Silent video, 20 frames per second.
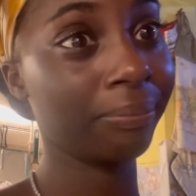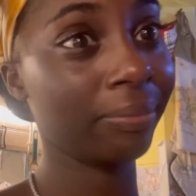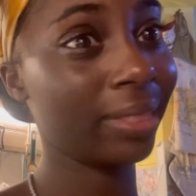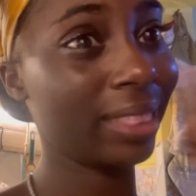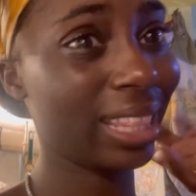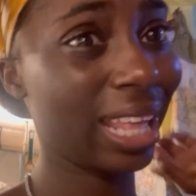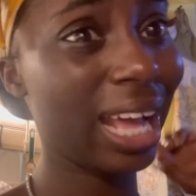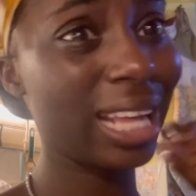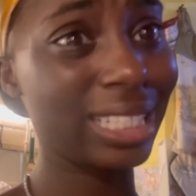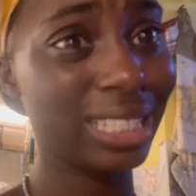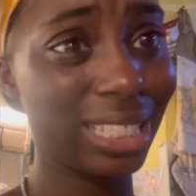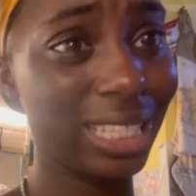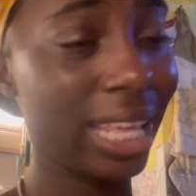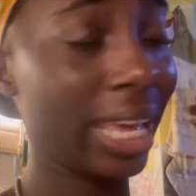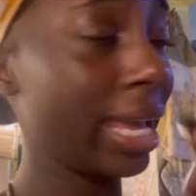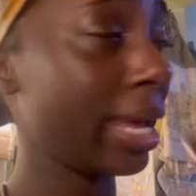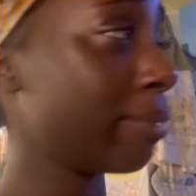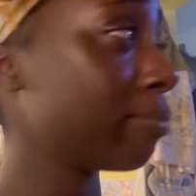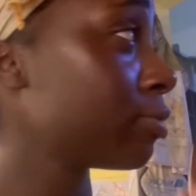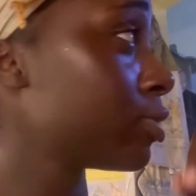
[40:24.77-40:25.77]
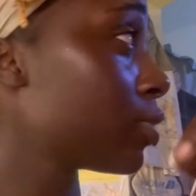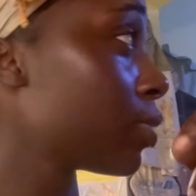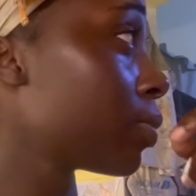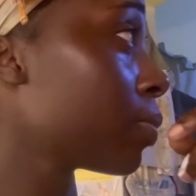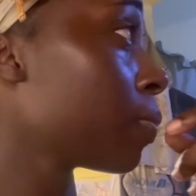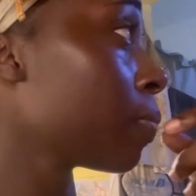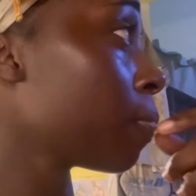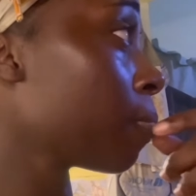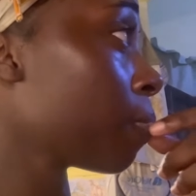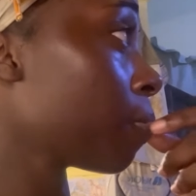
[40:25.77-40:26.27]
That's the aim. So
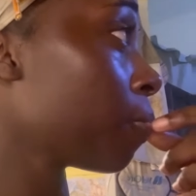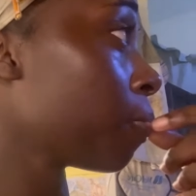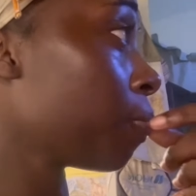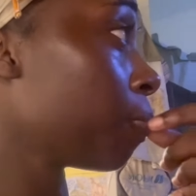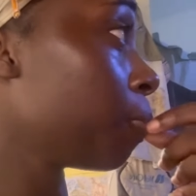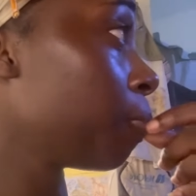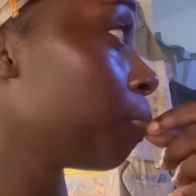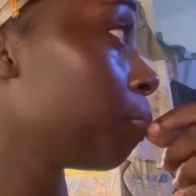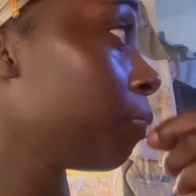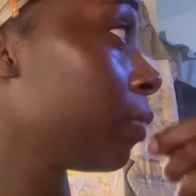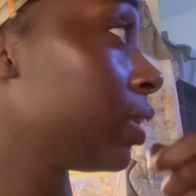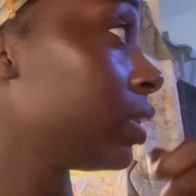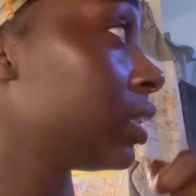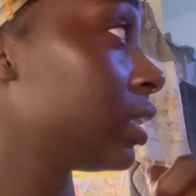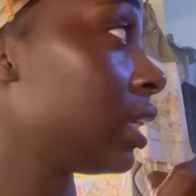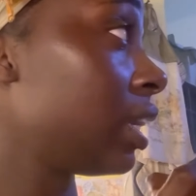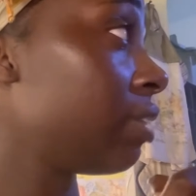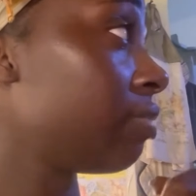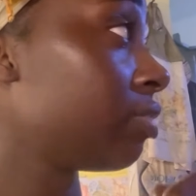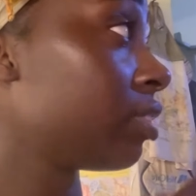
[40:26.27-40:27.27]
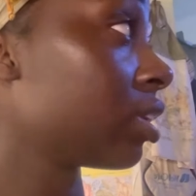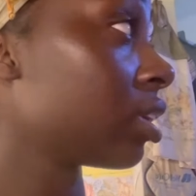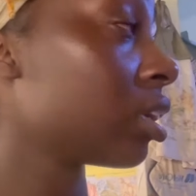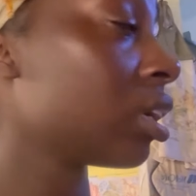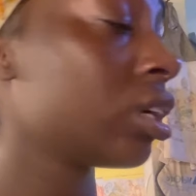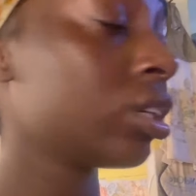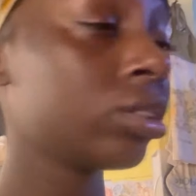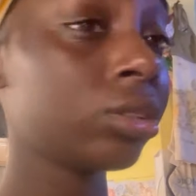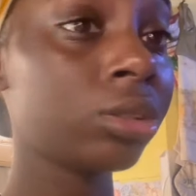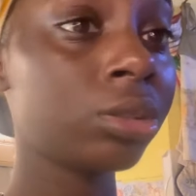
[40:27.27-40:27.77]
it's 11
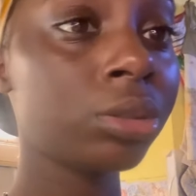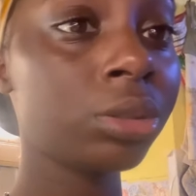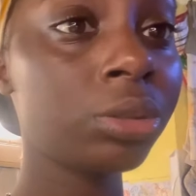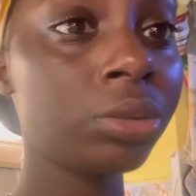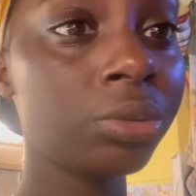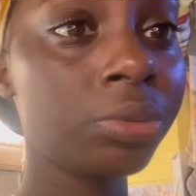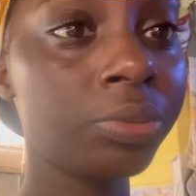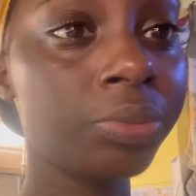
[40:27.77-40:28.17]
o'clock now.